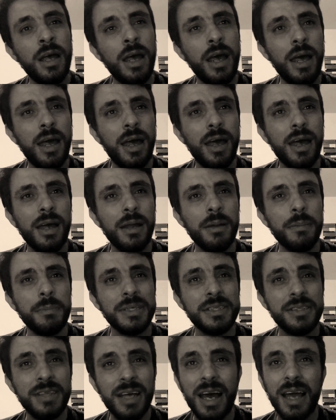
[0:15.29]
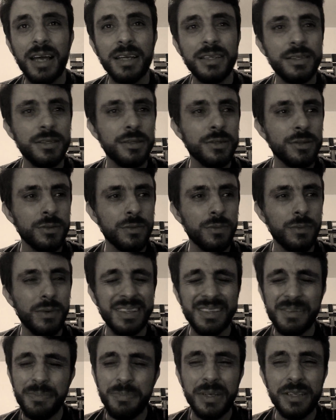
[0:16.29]
And besides,
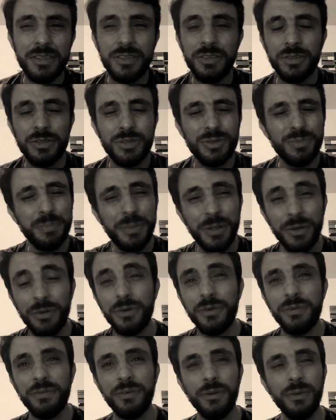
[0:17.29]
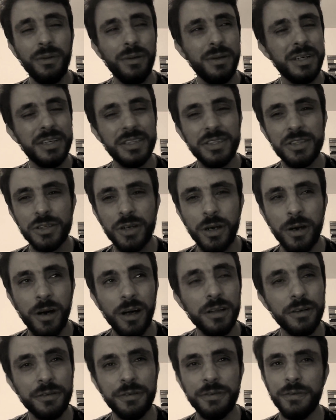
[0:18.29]
Guatapé is just beautiful. It's
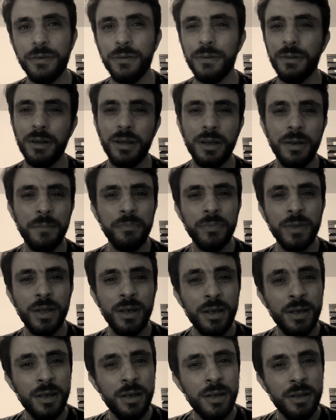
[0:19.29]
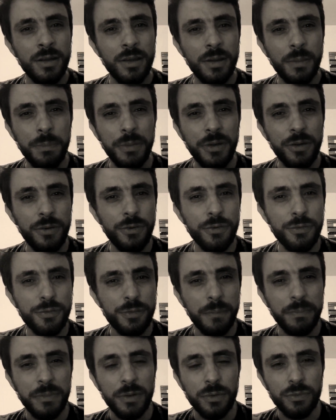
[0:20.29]
colorful. The view
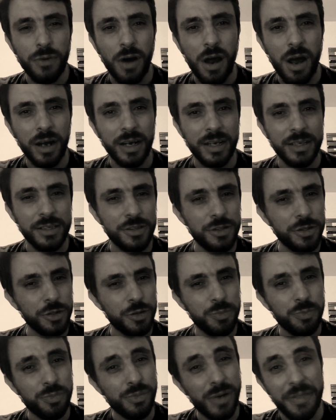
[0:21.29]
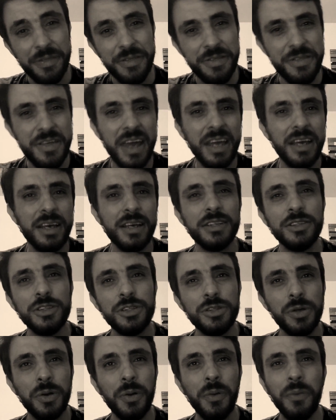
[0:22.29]
from the rock is just breathtaking,
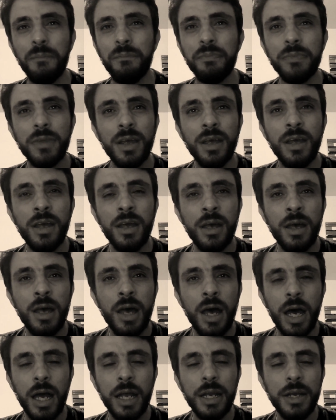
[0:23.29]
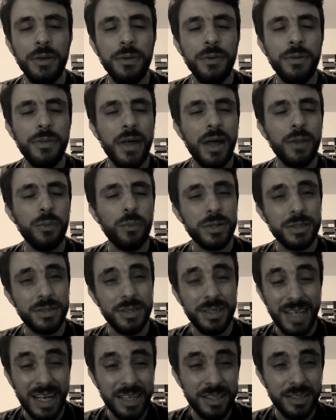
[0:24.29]
so I knew that was the
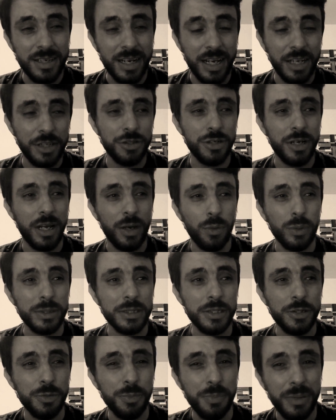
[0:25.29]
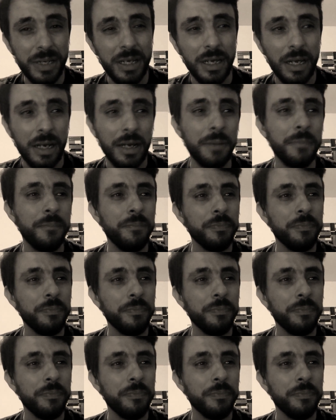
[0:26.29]
destination I wanted to be in.